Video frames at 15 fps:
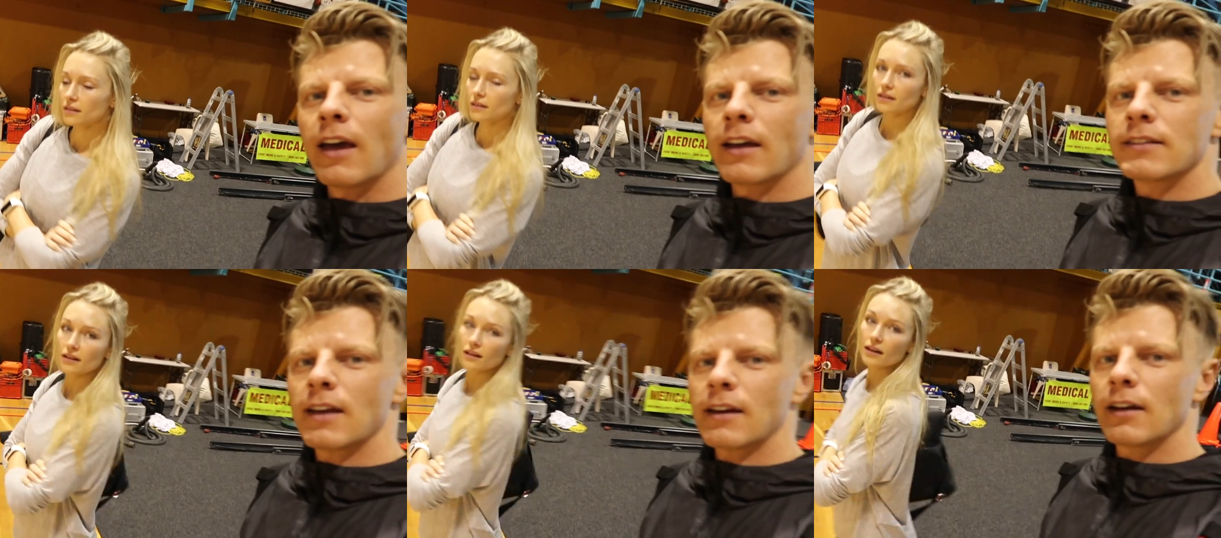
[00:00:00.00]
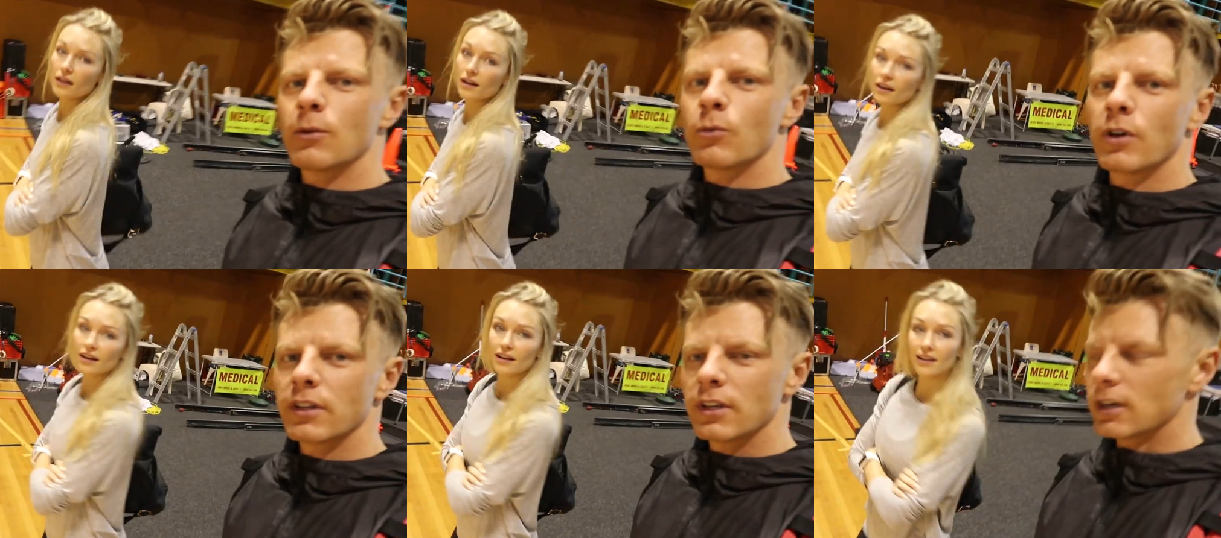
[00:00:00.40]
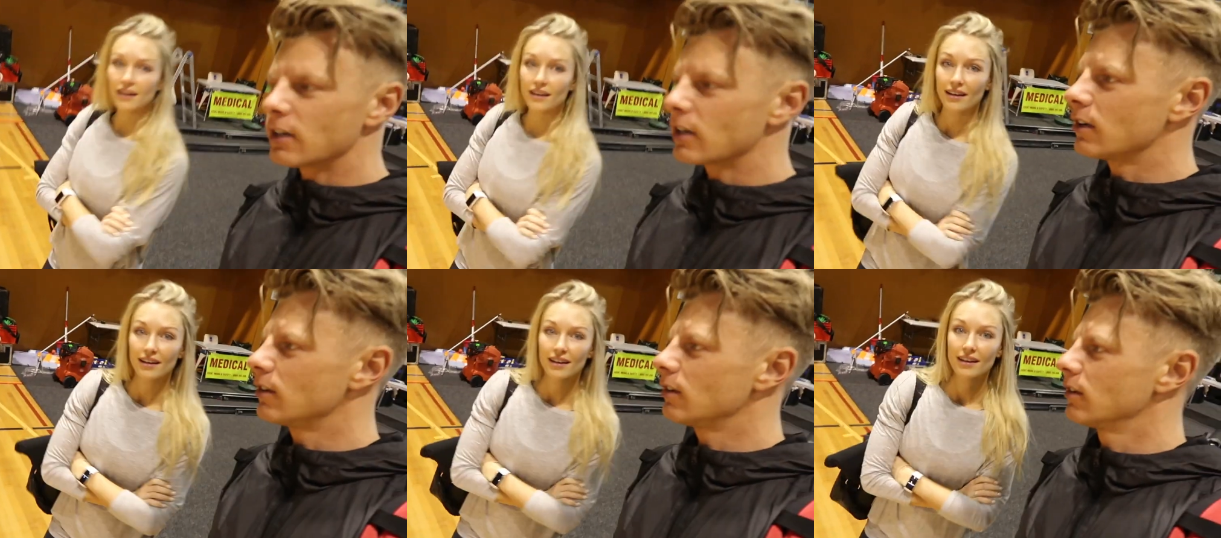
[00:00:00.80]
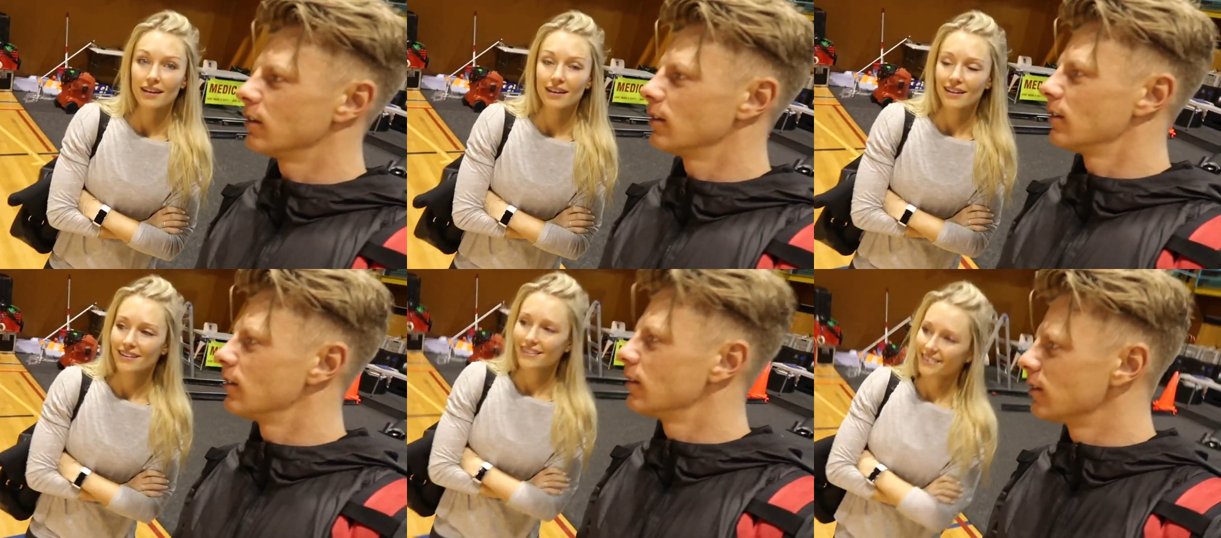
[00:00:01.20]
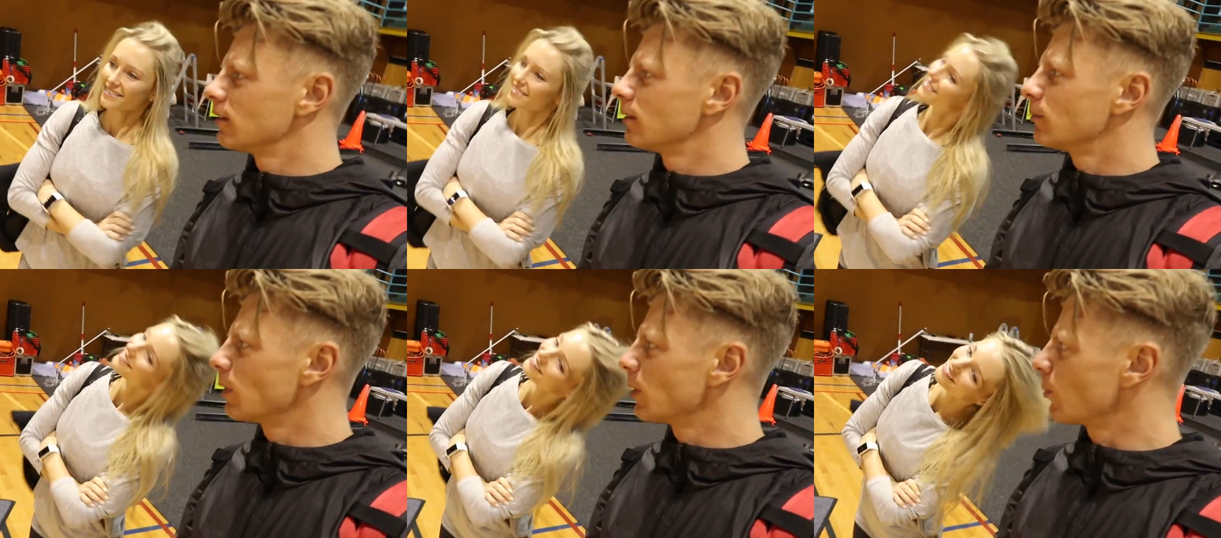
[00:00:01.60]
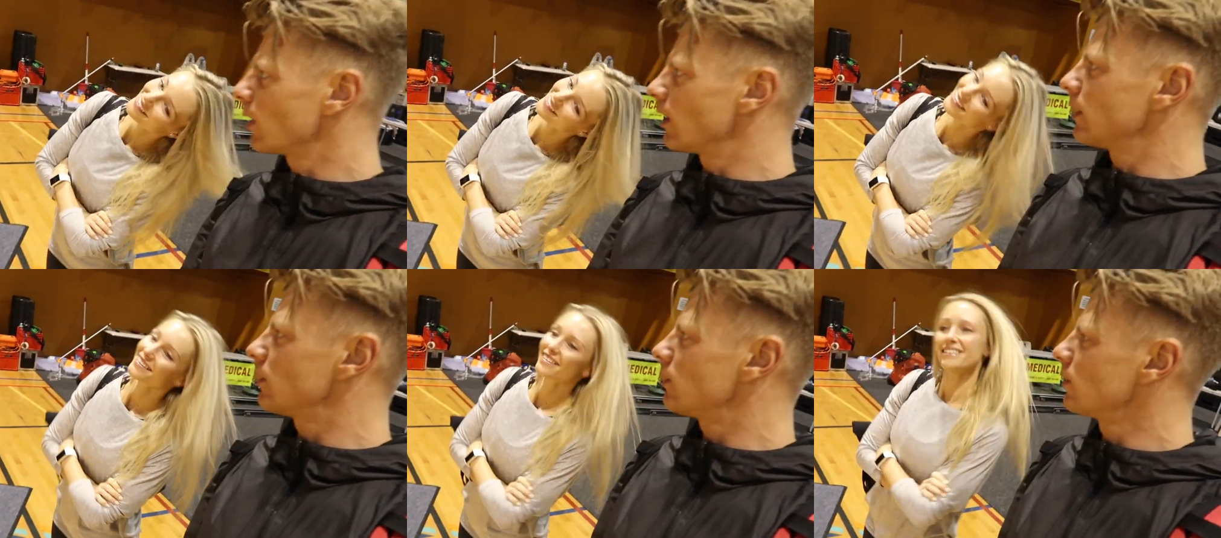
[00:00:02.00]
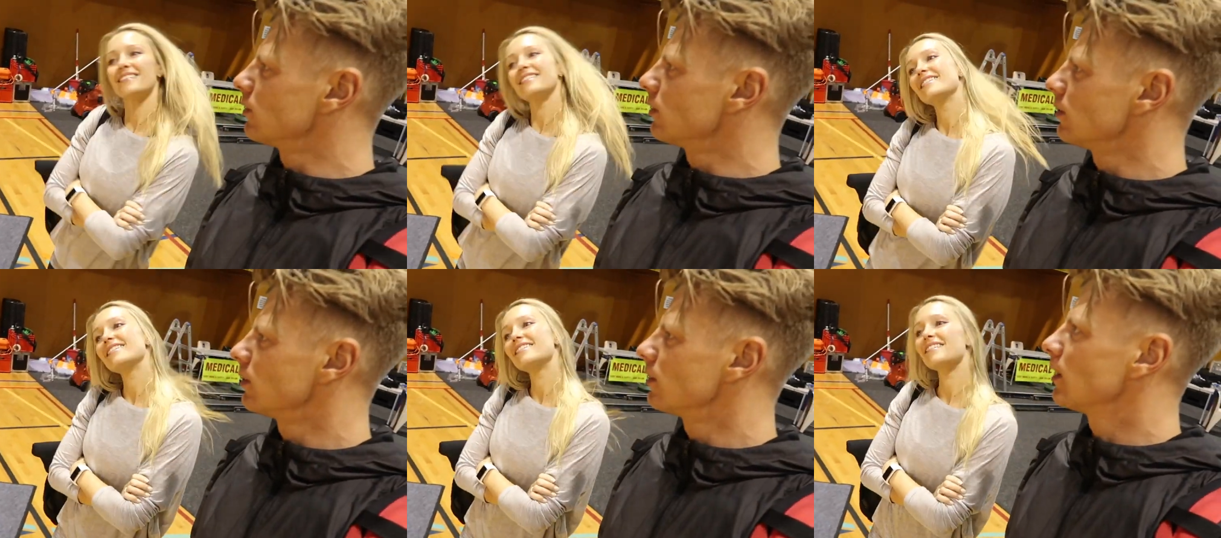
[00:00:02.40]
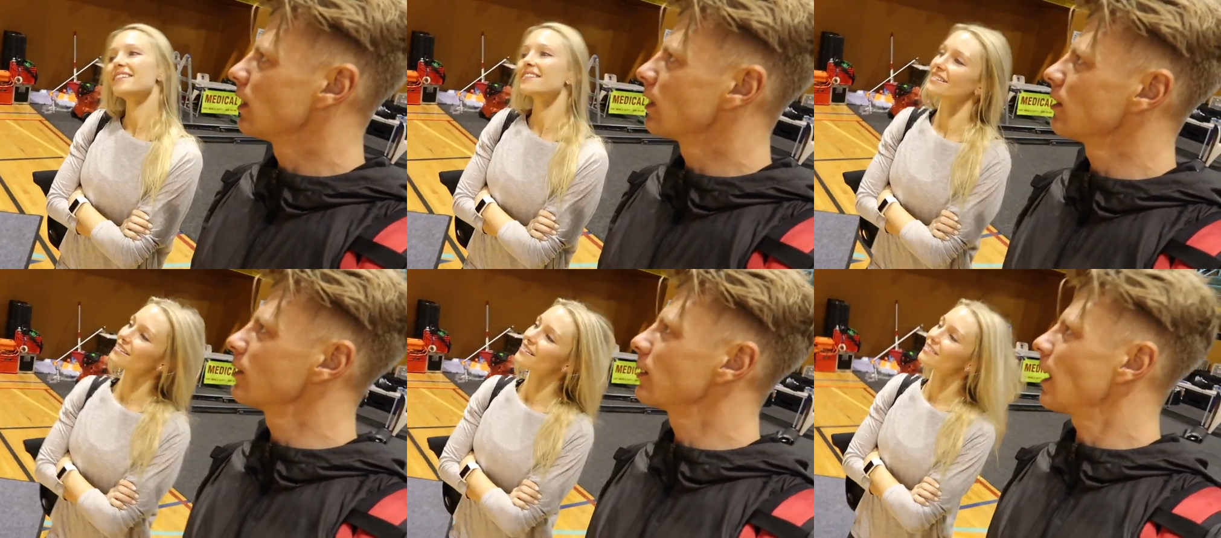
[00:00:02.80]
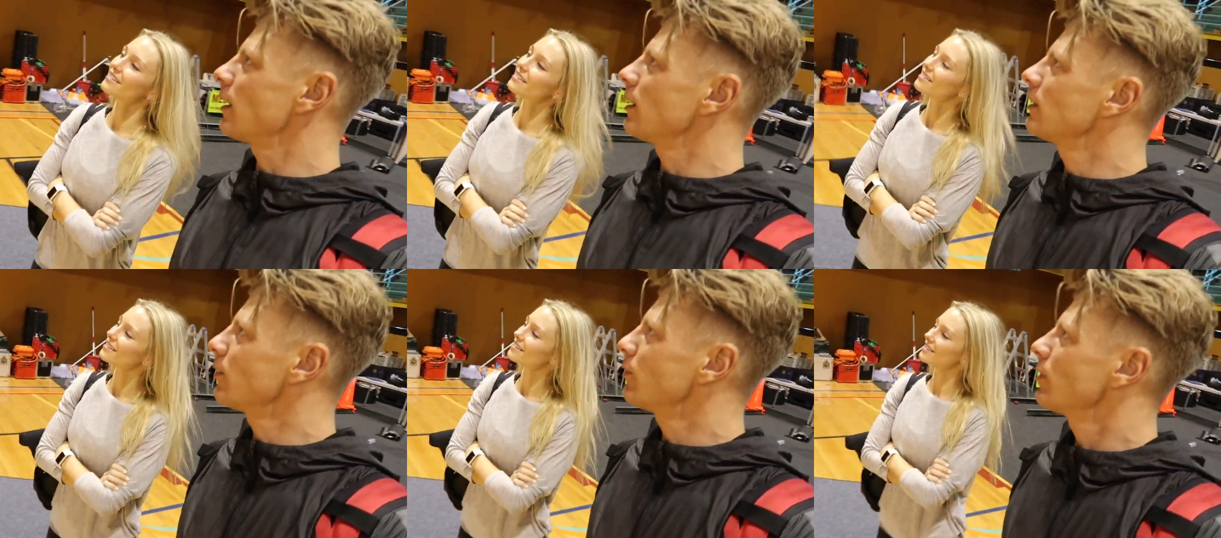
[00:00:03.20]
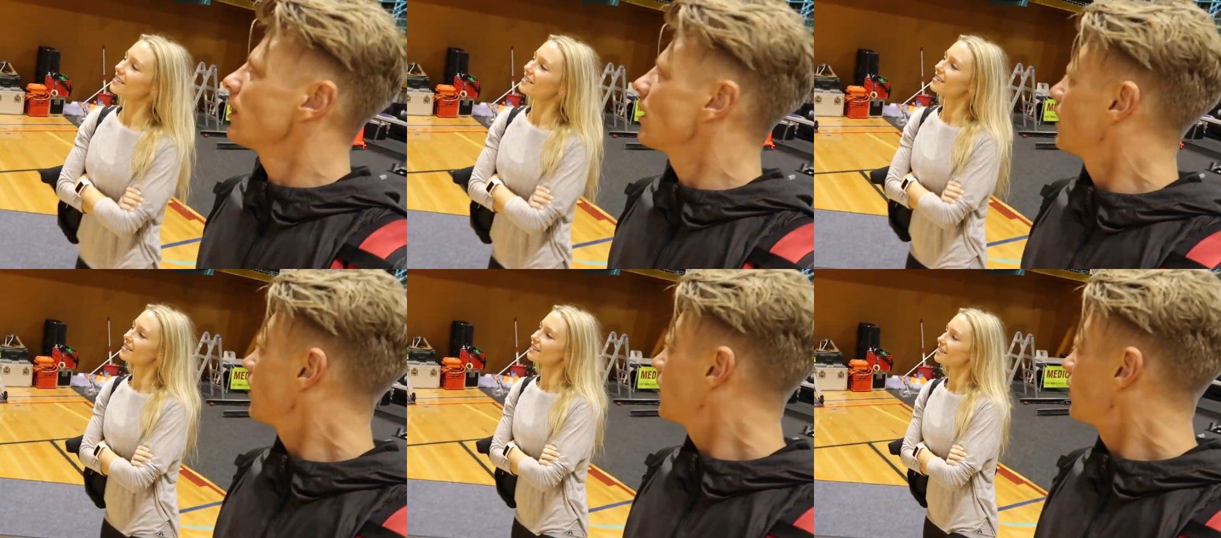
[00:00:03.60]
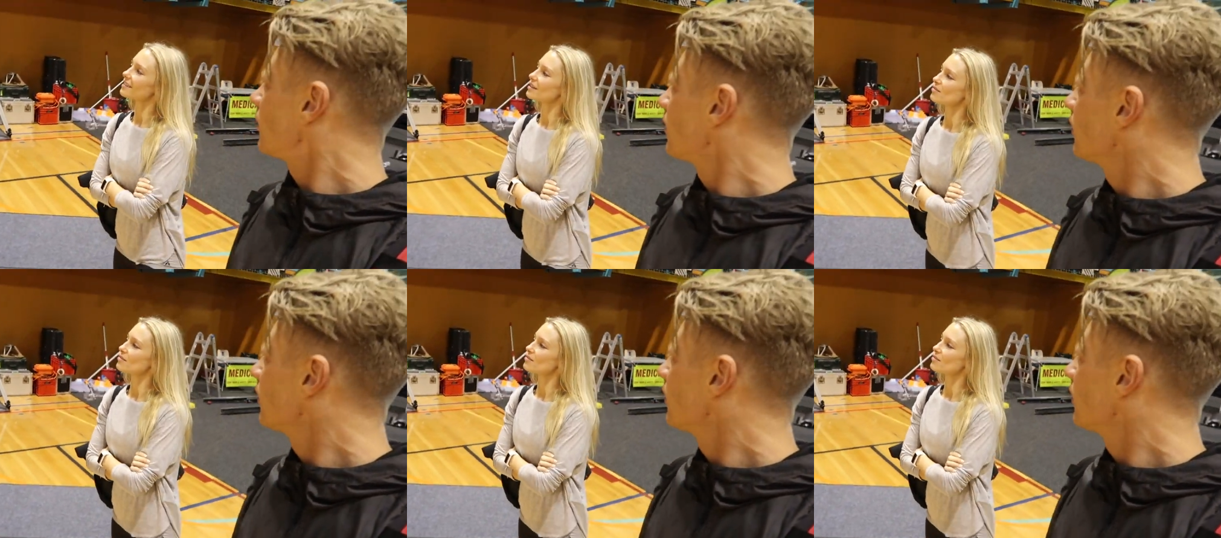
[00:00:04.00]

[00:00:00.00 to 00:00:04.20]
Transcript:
Speaker 1: Exactly one year ago, we were here too. It looked kind of different then, eh?